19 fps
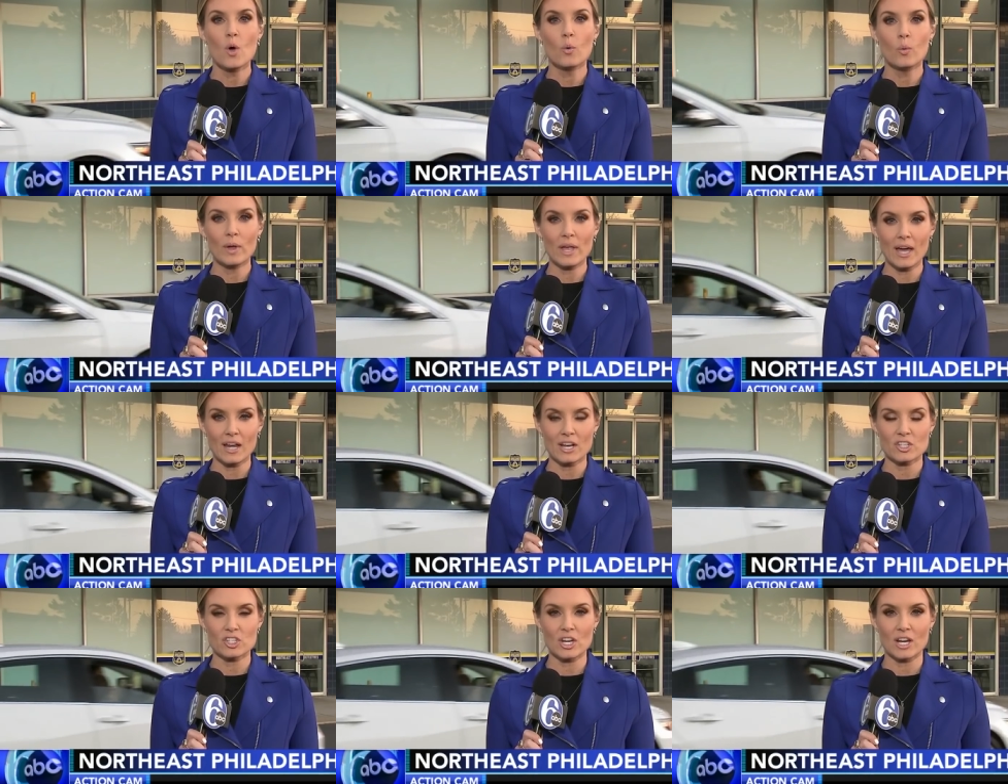We
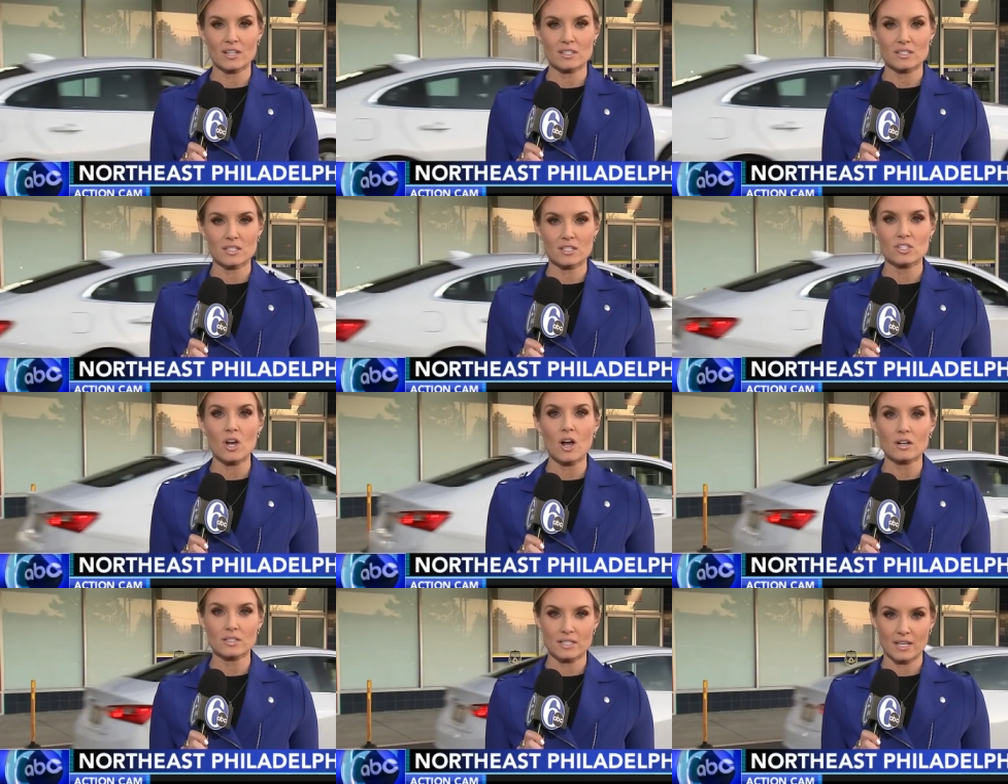had a chance to
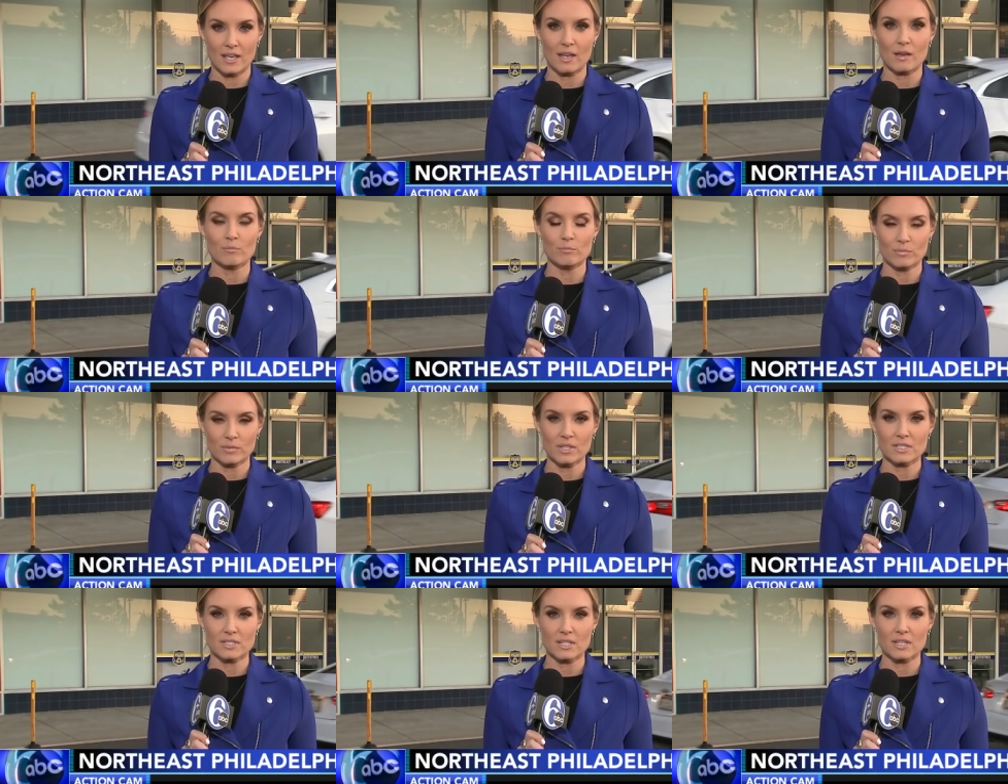talk to
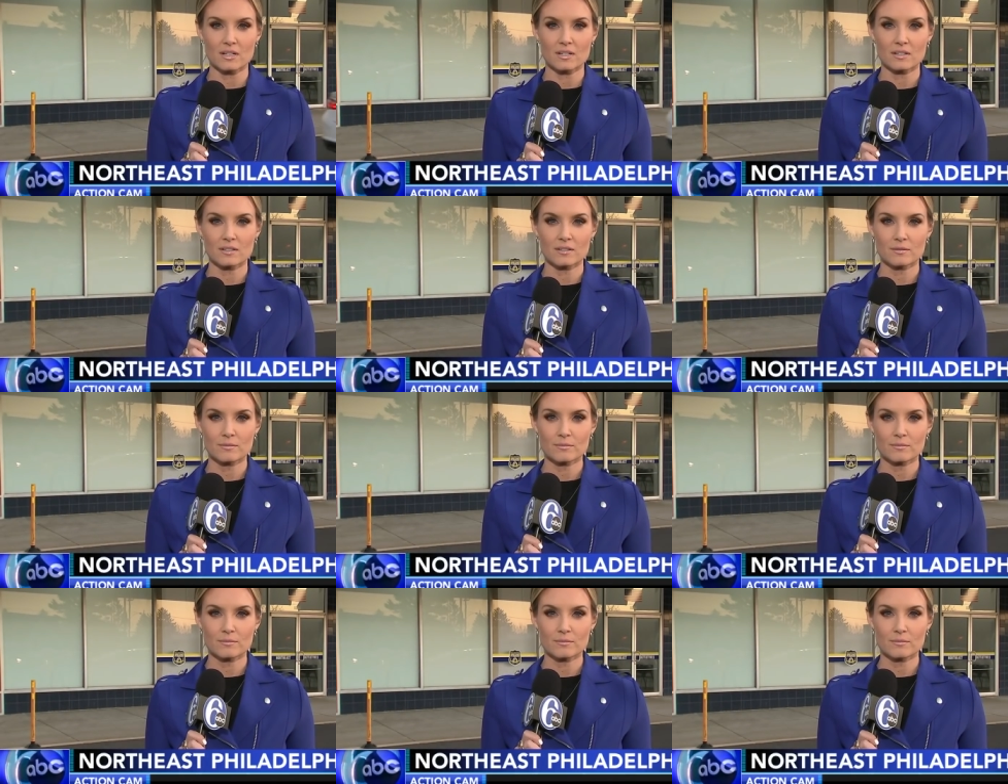him. Listen.